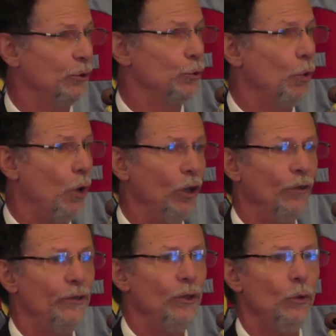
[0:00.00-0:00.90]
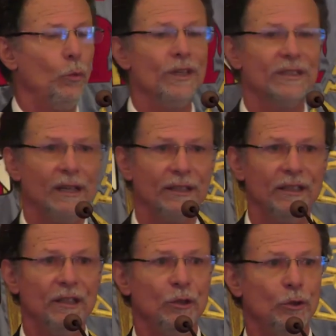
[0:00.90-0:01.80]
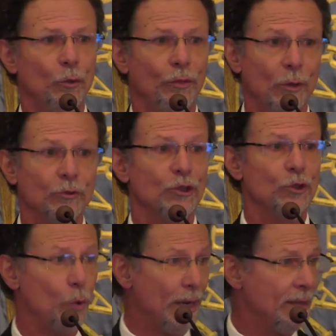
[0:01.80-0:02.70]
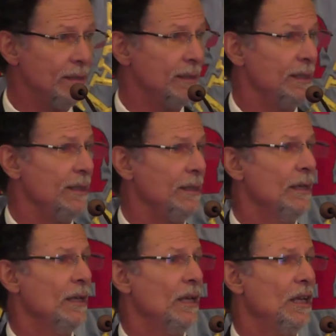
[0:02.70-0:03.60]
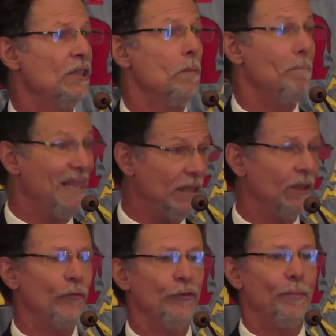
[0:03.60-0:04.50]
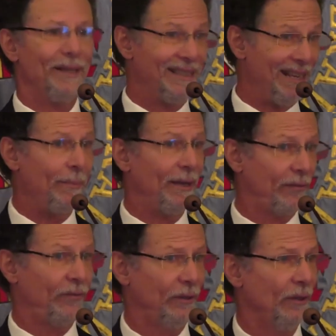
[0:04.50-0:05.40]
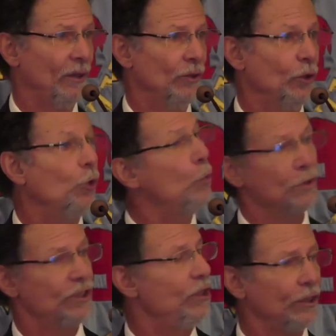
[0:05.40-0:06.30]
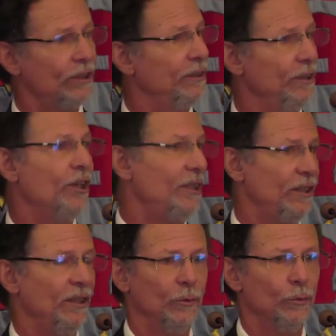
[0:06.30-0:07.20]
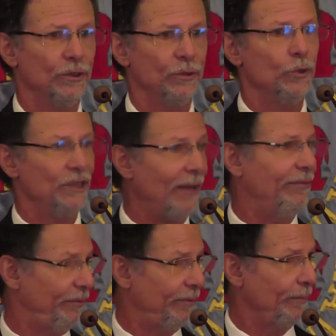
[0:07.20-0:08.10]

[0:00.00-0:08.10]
and to all of you, we started in 2020 in the middle of the pandemics. So it was not easy, was tough.